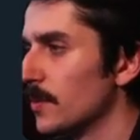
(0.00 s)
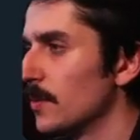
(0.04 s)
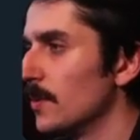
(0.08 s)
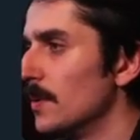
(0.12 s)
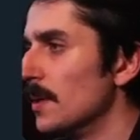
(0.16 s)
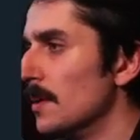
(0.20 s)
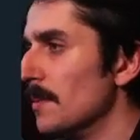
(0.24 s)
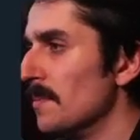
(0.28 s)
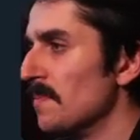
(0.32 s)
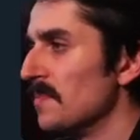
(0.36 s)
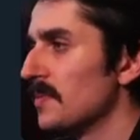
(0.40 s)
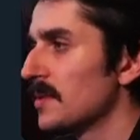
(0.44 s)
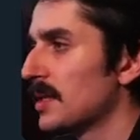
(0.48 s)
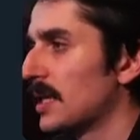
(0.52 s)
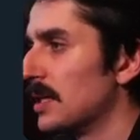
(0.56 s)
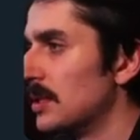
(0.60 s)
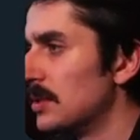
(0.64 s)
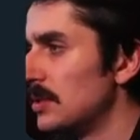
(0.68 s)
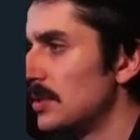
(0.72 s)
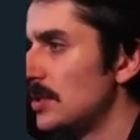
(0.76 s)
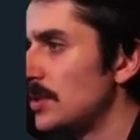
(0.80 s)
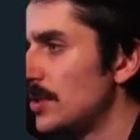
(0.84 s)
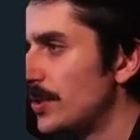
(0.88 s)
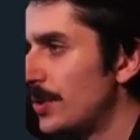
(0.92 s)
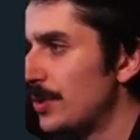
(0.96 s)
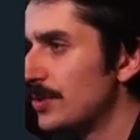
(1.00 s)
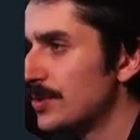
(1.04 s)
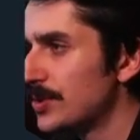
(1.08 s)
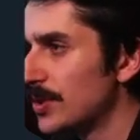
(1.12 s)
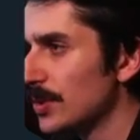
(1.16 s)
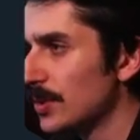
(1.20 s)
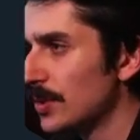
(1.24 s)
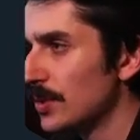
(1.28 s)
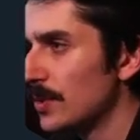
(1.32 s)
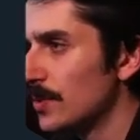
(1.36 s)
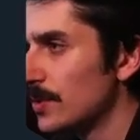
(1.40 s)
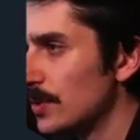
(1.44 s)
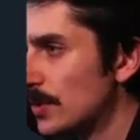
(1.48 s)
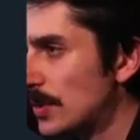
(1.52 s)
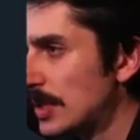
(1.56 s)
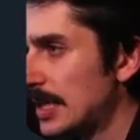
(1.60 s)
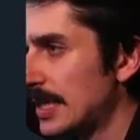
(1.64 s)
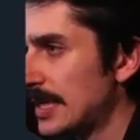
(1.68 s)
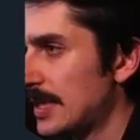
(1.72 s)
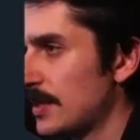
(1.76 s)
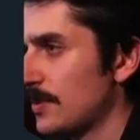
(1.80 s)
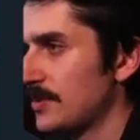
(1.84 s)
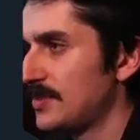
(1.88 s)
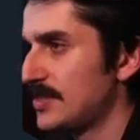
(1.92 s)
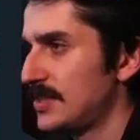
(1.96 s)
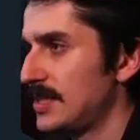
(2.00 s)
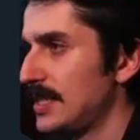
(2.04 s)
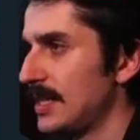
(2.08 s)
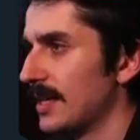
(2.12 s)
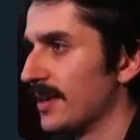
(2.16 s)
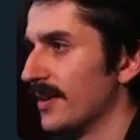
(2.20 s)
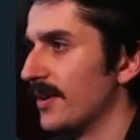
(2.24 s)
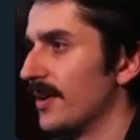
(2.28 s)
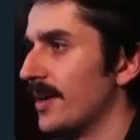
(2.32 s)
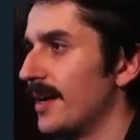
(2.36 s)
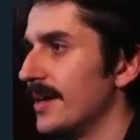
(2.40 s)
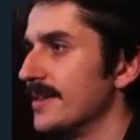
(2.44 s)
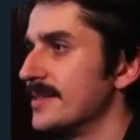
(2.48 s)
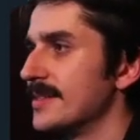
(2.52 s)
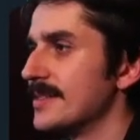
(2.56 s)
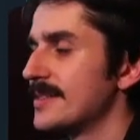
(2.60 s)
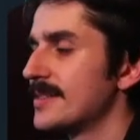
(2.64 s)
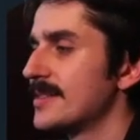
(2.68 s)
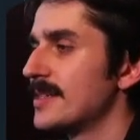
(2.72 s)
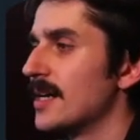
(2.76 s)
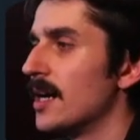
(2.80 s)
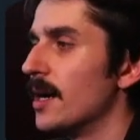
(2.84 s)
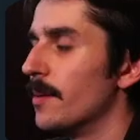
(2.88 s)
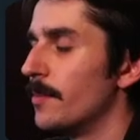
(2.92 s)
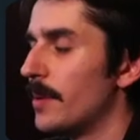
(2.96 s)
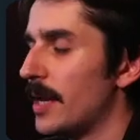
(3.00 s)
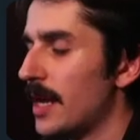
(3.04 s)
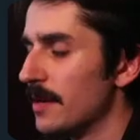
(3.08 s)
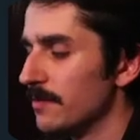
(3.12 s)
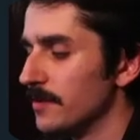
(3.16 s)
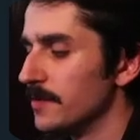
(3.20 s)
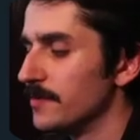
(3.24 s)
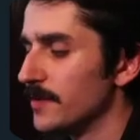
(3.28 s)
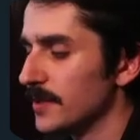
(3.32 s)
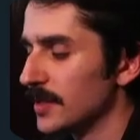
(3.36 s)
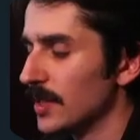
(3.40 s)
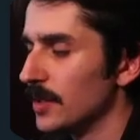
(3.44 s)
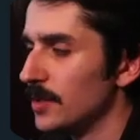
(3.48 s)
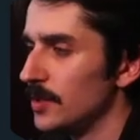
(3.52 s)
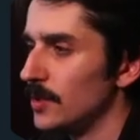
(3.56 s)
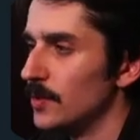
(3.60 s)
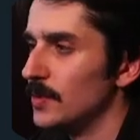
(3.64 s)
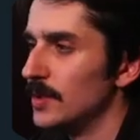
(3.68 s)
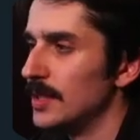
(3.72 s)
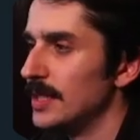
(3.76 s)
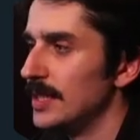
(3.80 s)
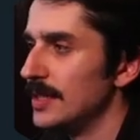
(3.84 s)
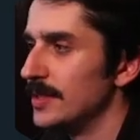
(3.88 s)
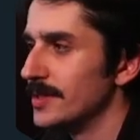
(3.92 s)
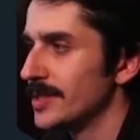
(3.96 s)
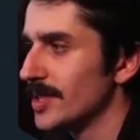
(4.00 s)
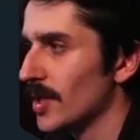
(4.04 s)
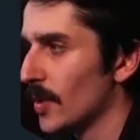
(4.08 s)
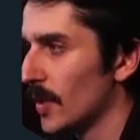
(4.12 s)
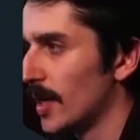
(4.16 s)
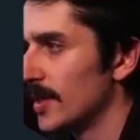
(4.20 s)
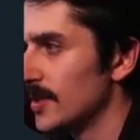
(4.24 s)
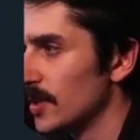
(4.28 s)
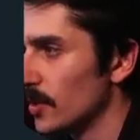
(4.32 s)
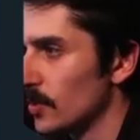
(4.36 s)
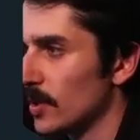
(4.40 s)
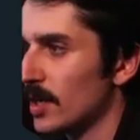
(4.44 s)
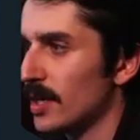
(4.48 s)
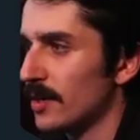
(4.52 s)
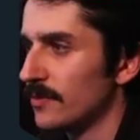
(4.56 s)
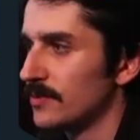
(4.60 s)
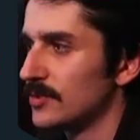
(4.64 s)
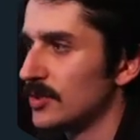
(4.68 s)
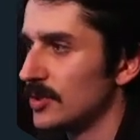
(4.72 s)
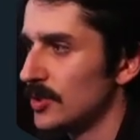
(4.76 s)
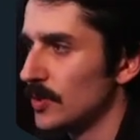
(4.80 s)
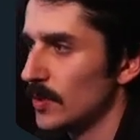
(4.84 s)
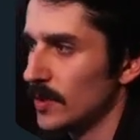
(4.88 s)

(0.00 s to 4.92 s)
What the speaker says: Can you use the Google Cloud CLI to set up everything that you need so I don't have to do it?